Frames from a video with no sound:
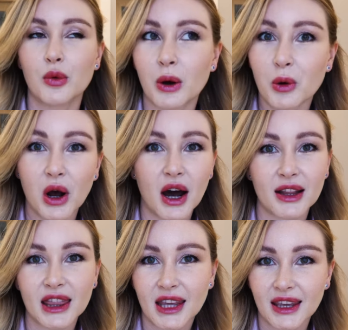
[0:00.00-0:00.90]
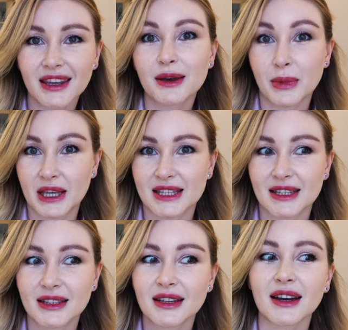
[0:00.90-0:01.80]
Wow, aren't they
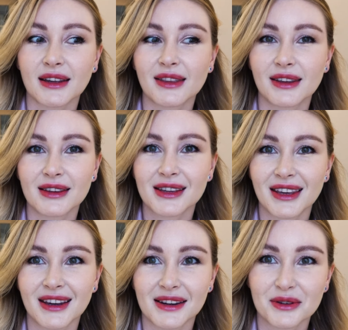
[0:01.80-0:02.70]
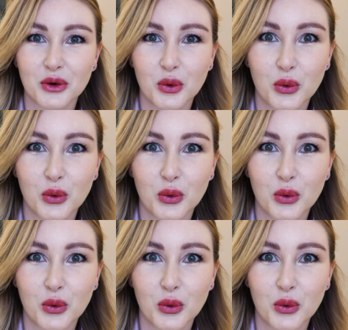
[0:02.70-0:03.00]
amazing? I think they are.